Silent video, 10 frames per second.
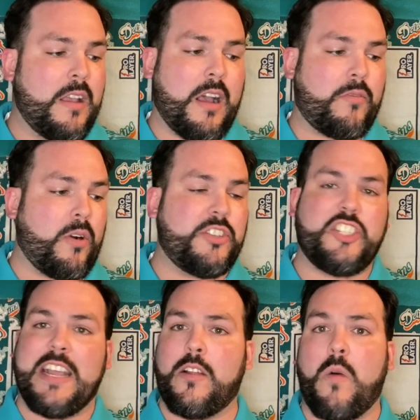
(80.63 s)
Of course,
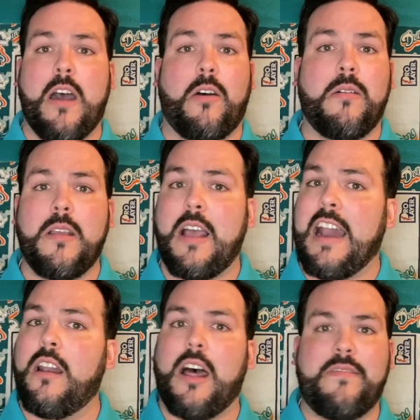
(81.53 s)
Jaylen Waddle,
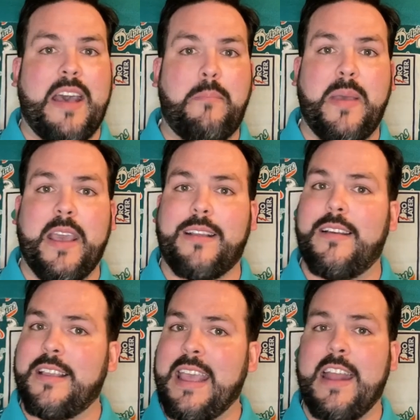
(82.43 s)
I love that pick.
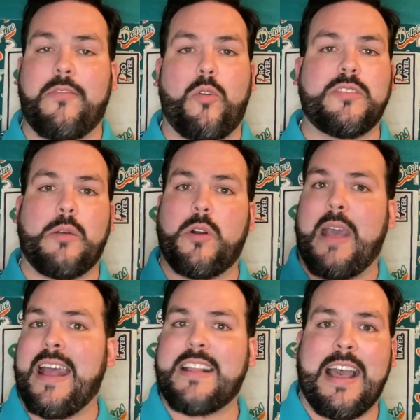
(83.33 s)
Again, of course, I would
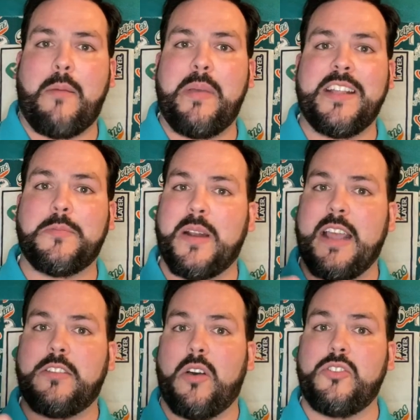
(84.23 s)
have had Kyle Pitts, but
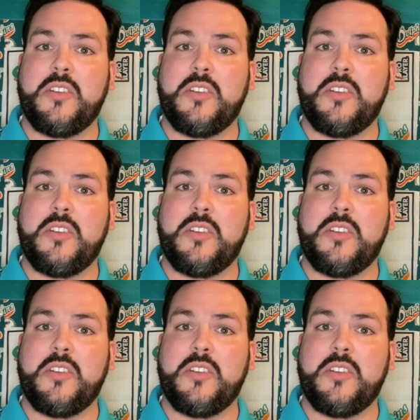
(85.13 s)
I told you